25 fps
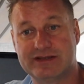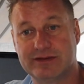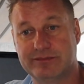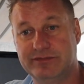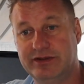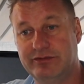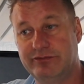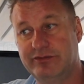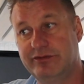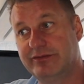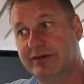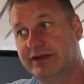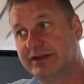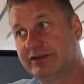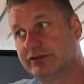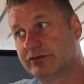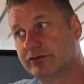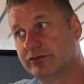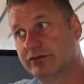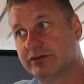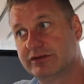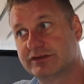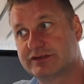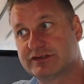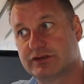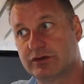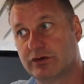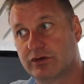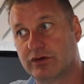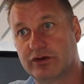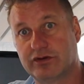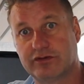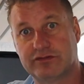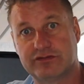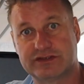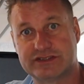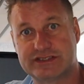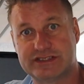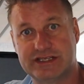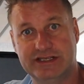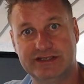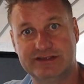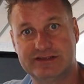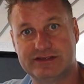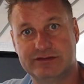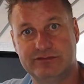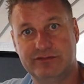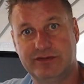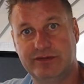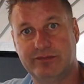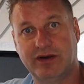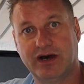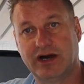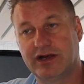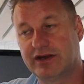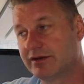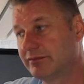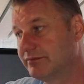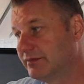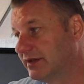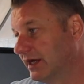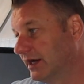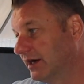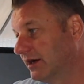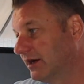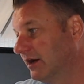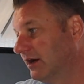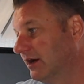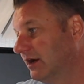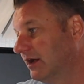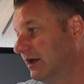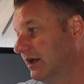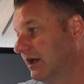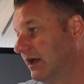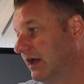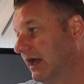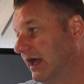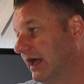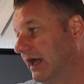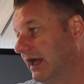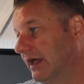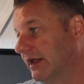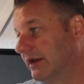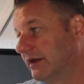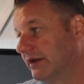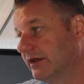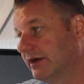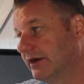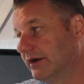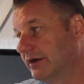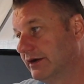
I mean, we went to a store overseas and we bought them there, and